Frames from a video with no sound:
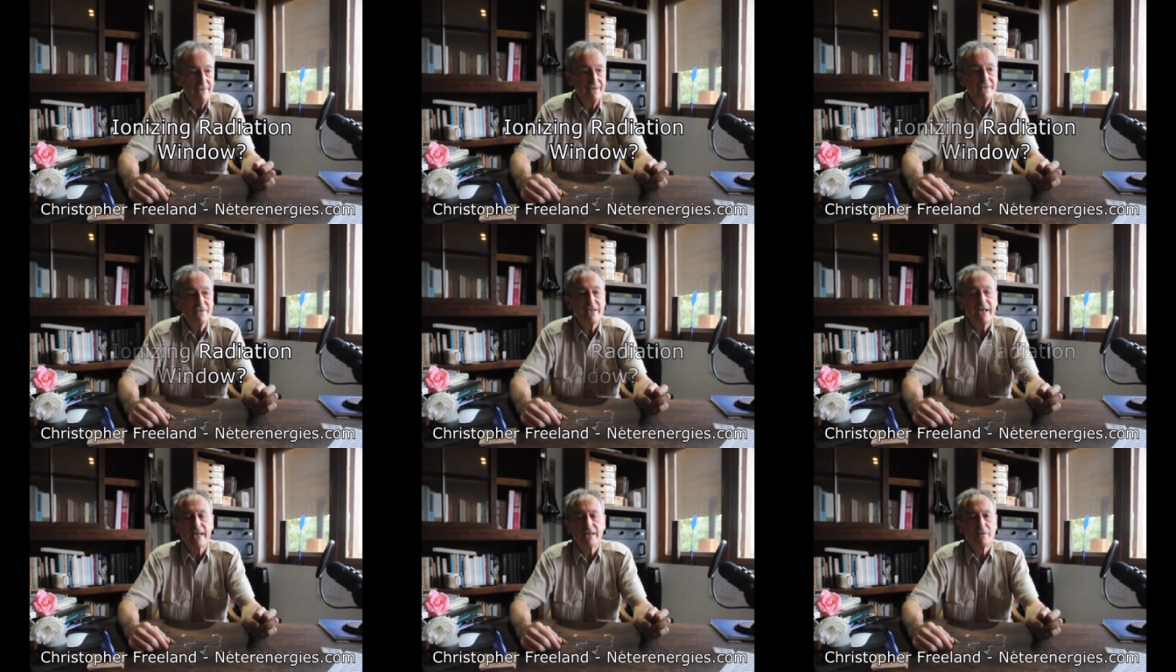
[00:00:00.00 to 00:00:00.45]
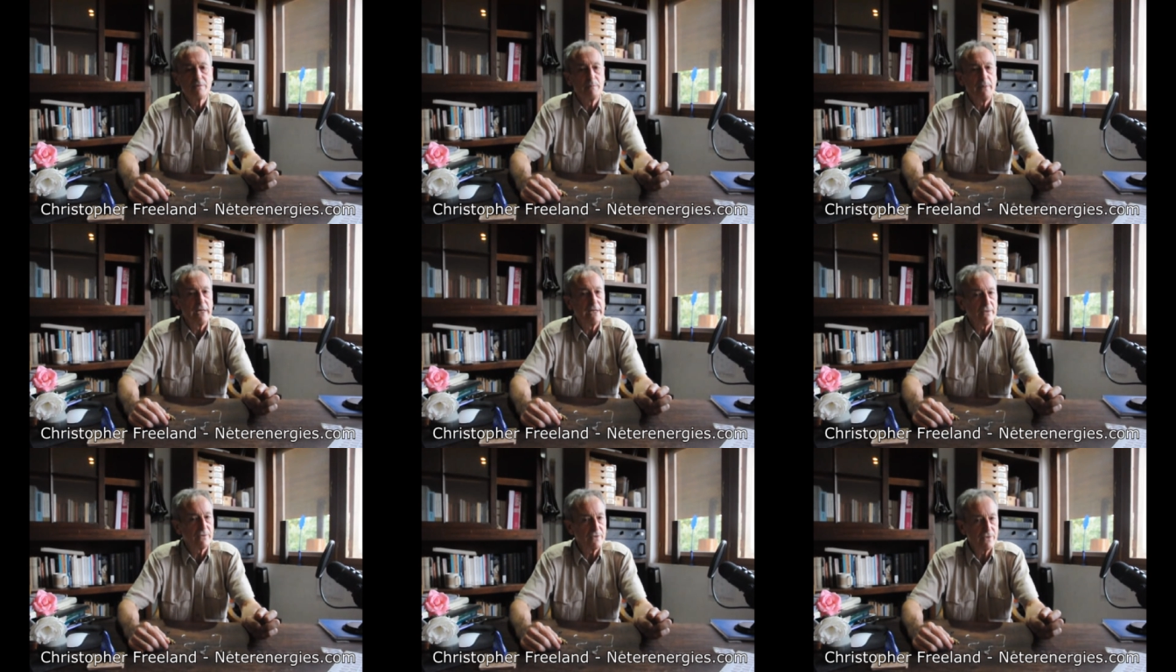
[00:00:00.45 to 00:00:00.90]
These
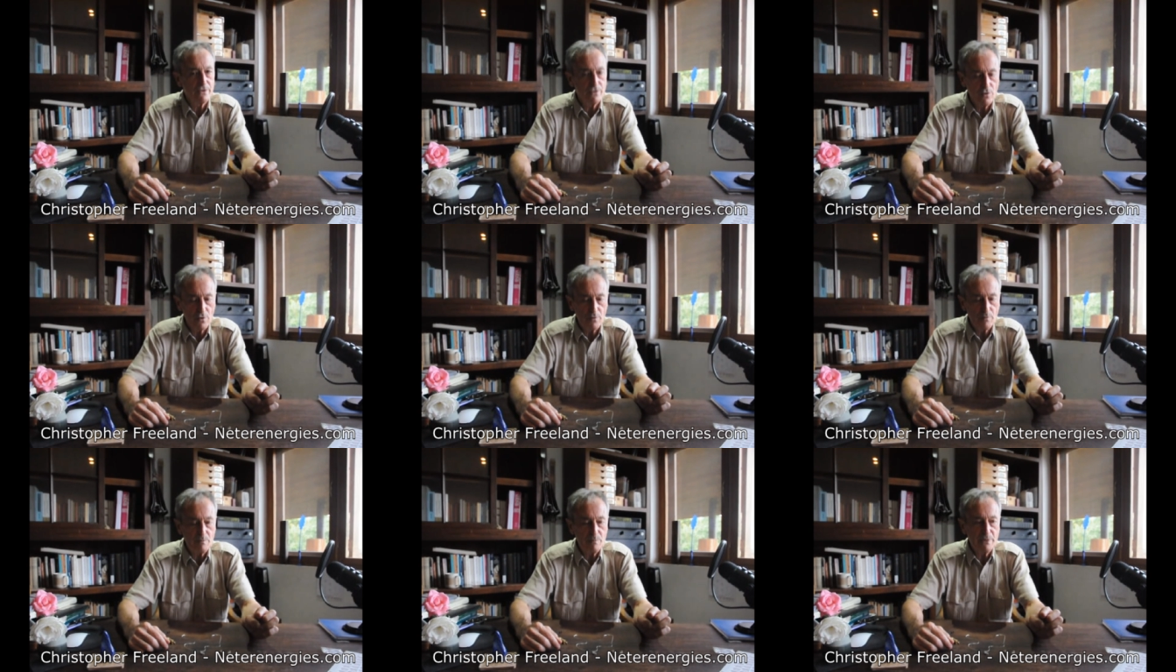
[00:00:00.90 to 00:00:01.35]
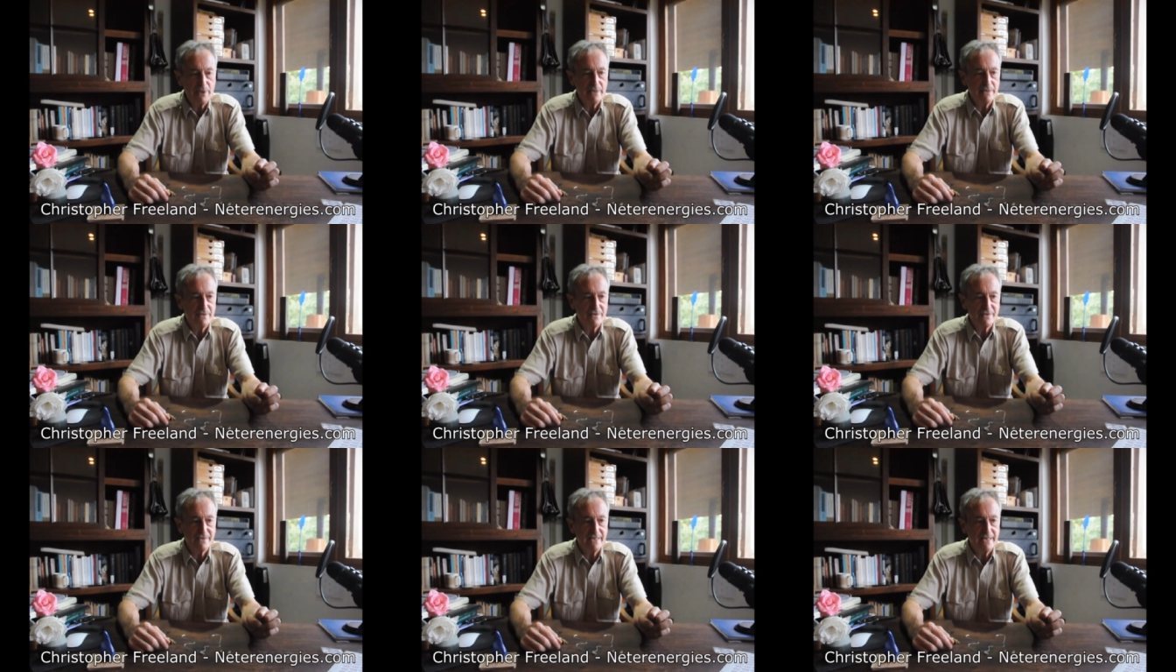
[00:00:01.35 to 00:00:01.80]
aspects are not
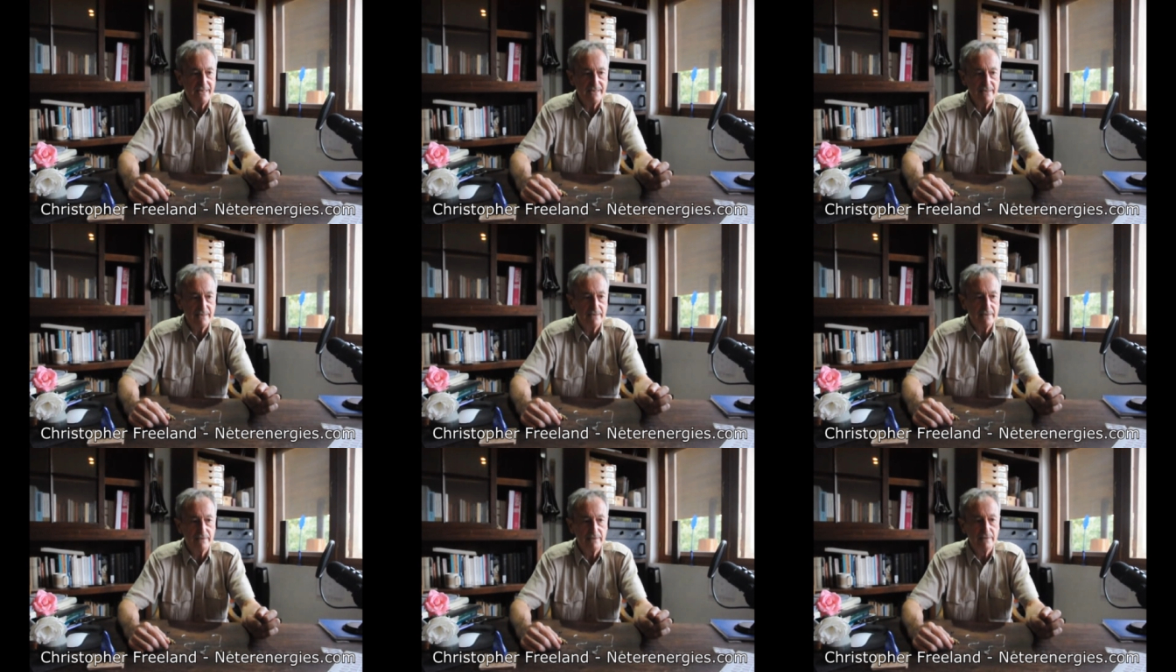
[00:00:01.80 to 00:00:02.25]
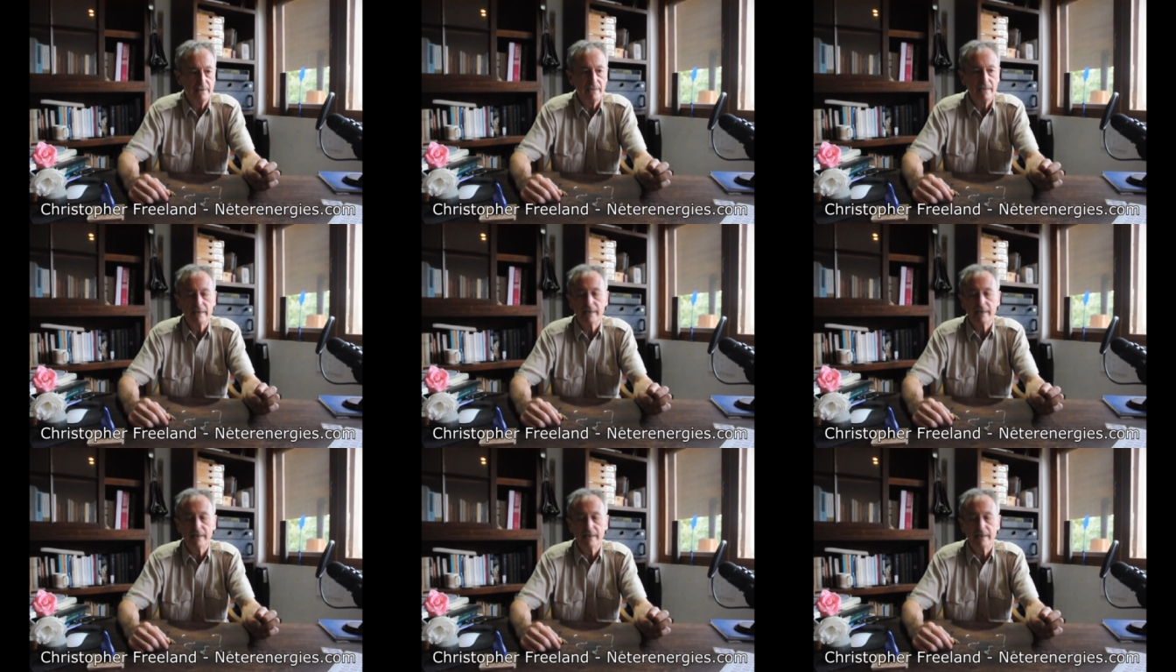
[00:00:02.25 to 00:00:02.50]
being studied,